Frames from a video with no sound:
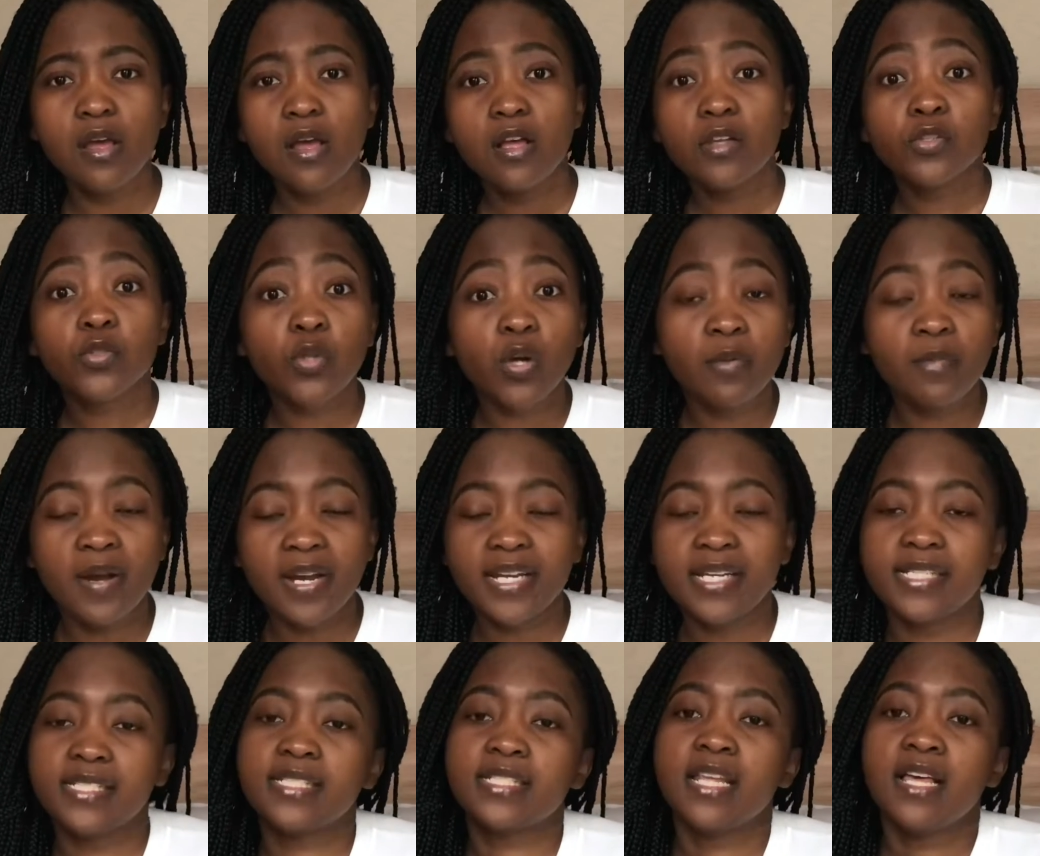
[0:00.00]
stock
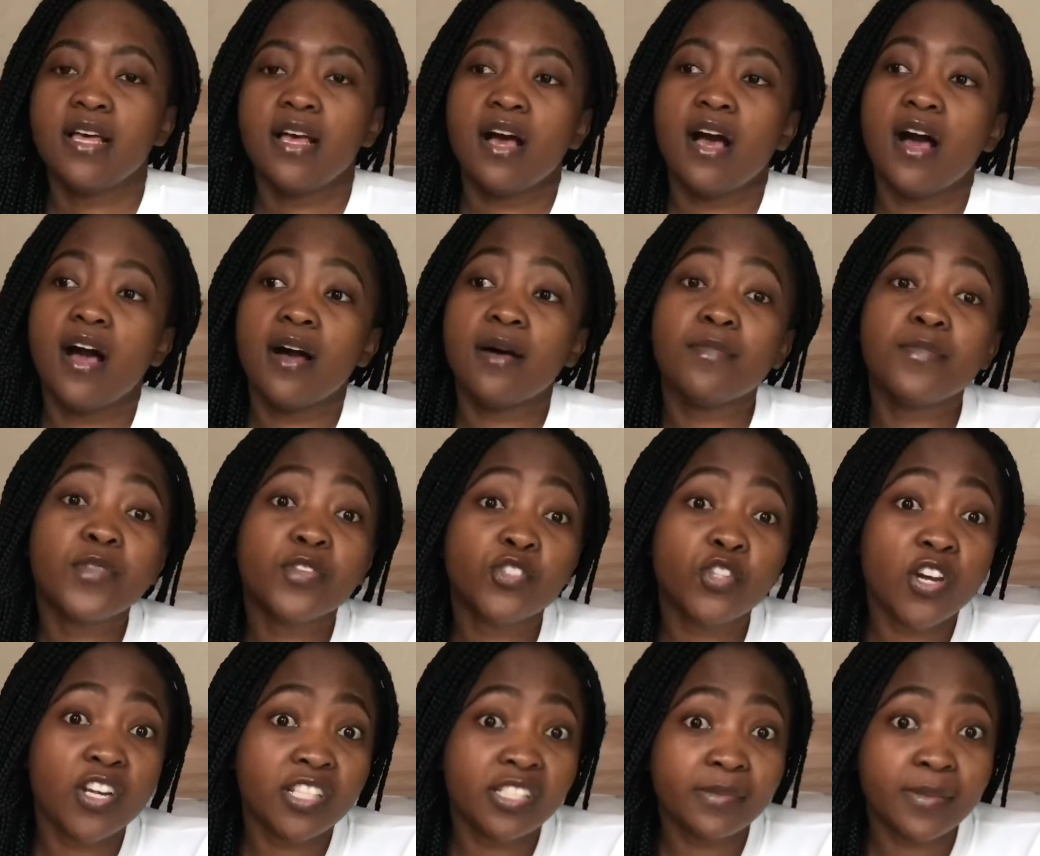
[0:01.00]
markets. The
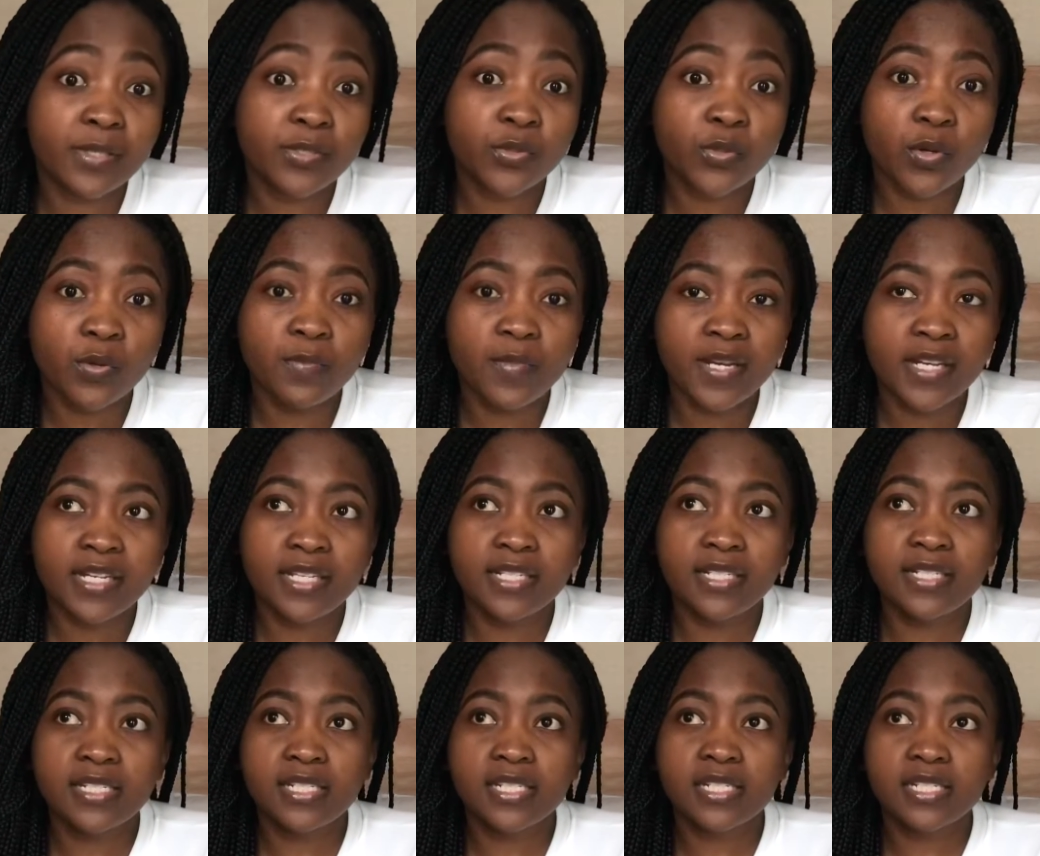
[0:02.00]
Johannesburg stock market